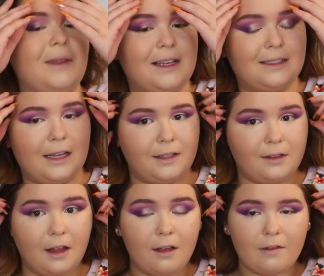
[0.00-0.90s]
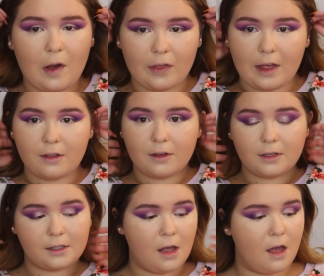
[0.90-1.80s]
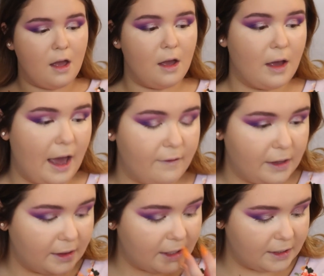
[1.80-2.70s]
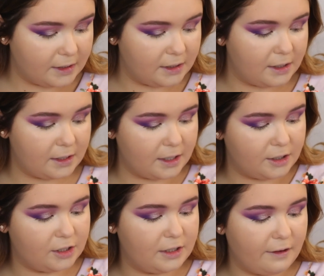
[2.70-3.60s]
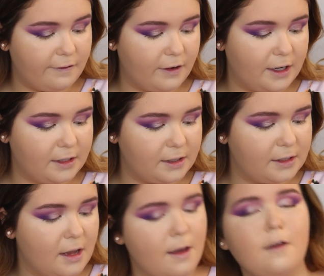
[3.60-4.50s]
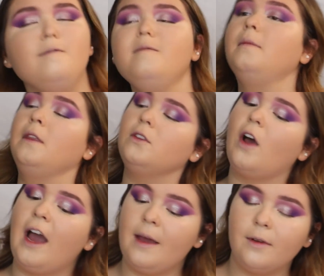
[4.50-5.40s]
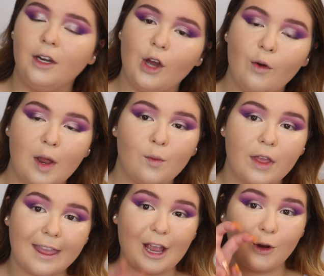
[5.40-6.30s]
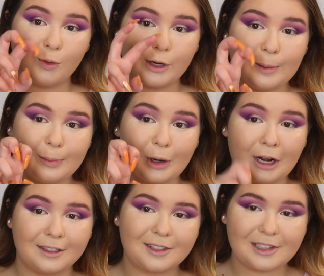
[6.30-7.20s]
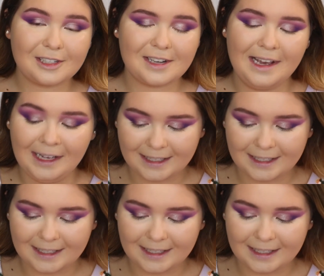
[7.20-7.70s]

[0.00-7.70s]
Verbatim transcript: because I love how that looks, having the such difference. So I am going to go in with a cream bronzer.